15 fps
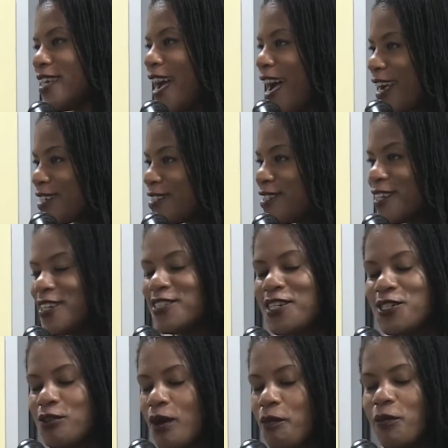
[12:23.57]
tax to
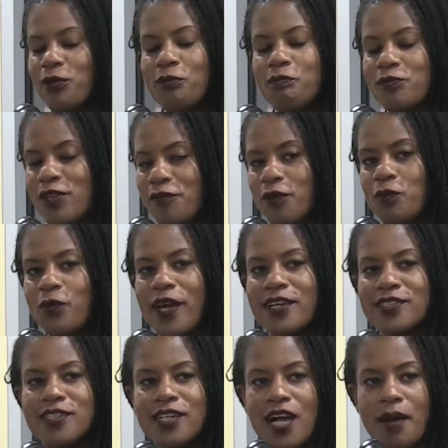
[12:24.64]
continue up with different
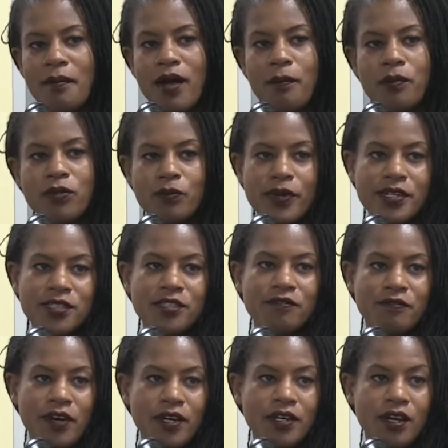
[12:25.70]
ways to come up with ways to
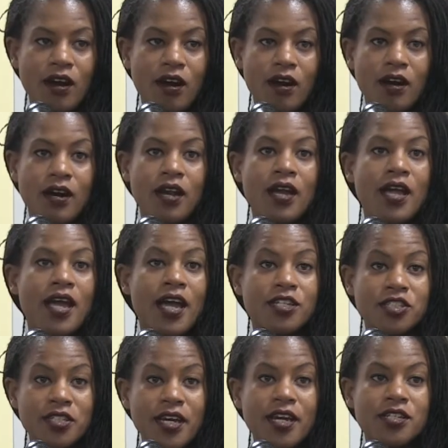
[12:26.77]
fund our
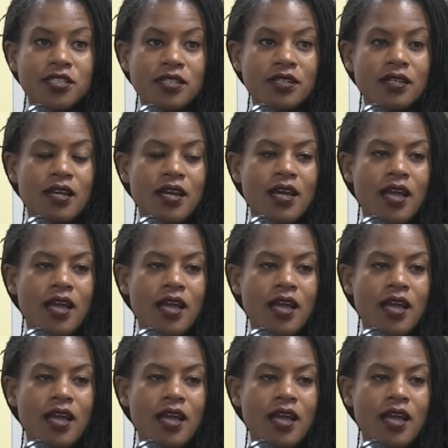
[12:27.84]
education.